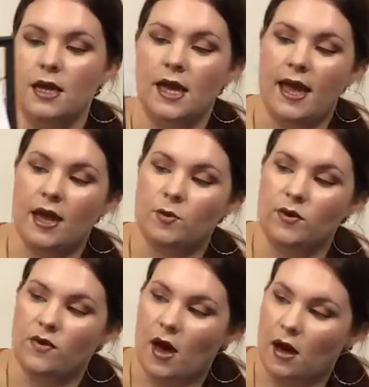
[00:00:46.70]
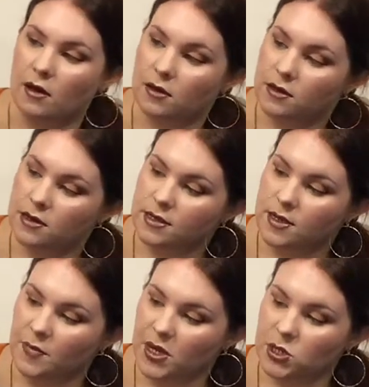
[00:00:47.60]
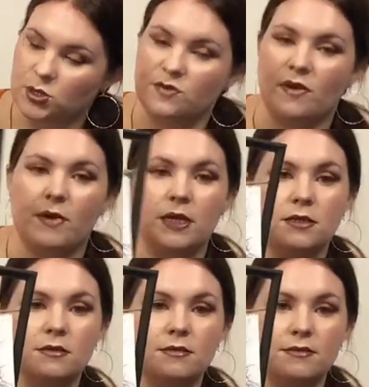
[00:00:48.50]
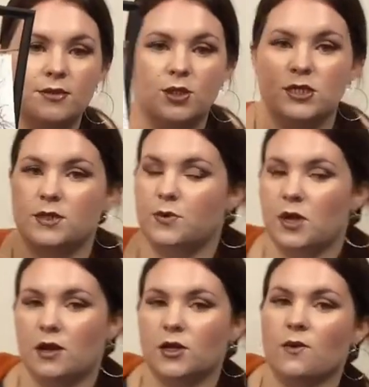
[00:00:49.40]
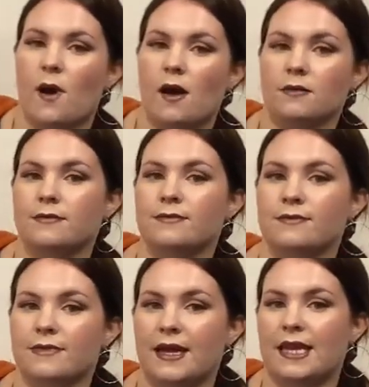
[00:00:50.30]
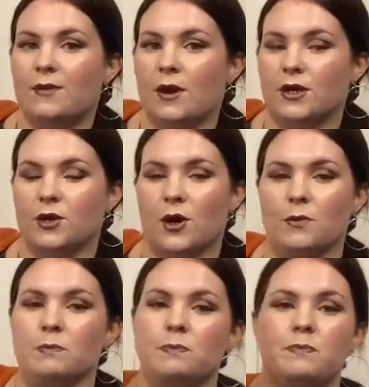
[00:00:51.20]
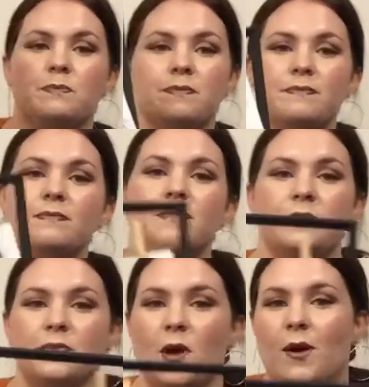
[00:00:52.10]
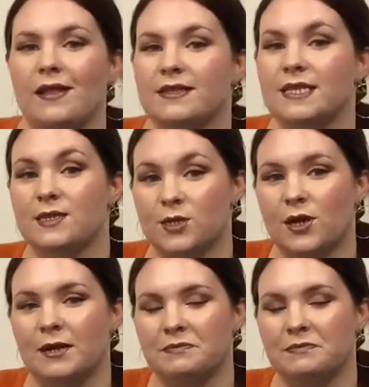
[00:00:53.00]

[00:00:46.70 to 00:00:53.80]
and we've hung some pictures from it, just to put on your wall, anywhere in your home. Okay, let's get started.